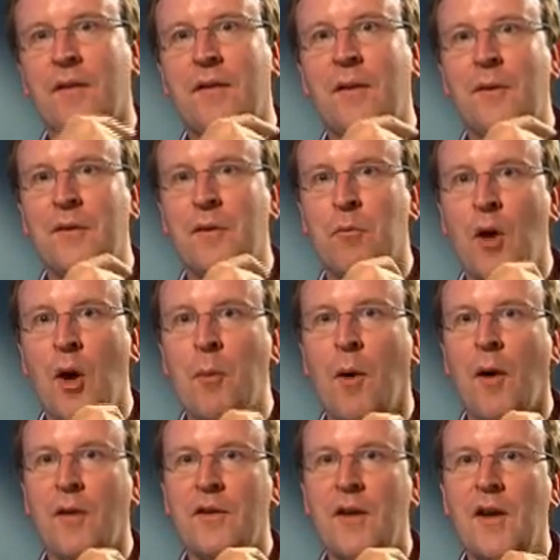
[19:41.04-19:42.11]
a series of
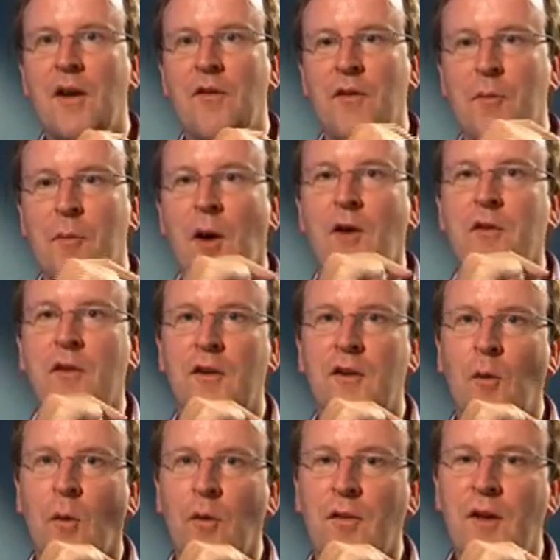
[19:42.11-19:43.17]
robots for the
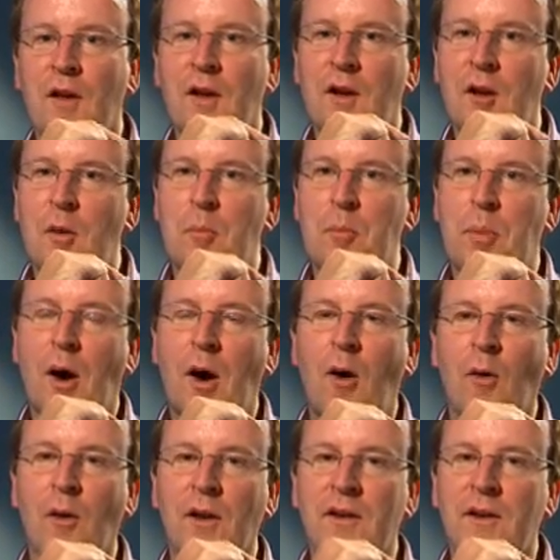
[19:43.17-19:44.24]
Martian North Pole.